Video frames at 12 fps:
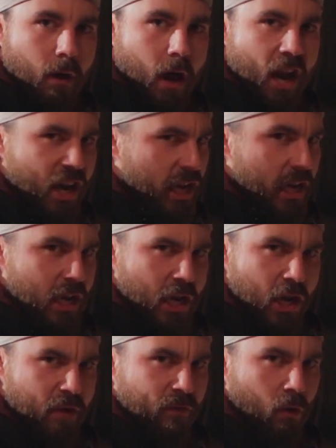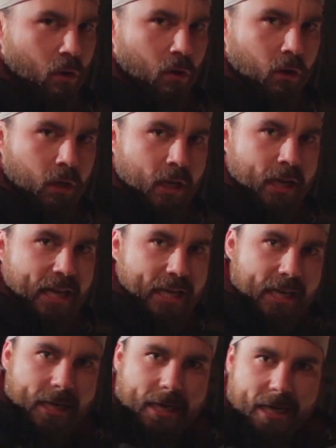An evil,
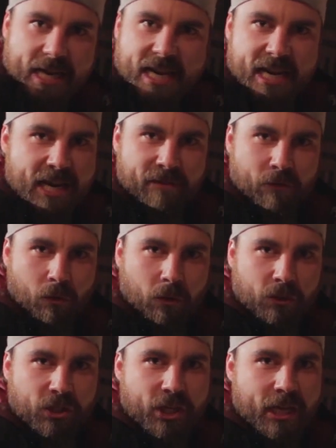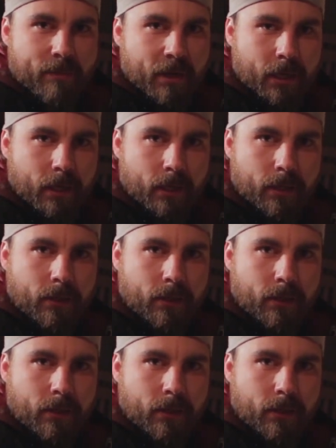evil demon.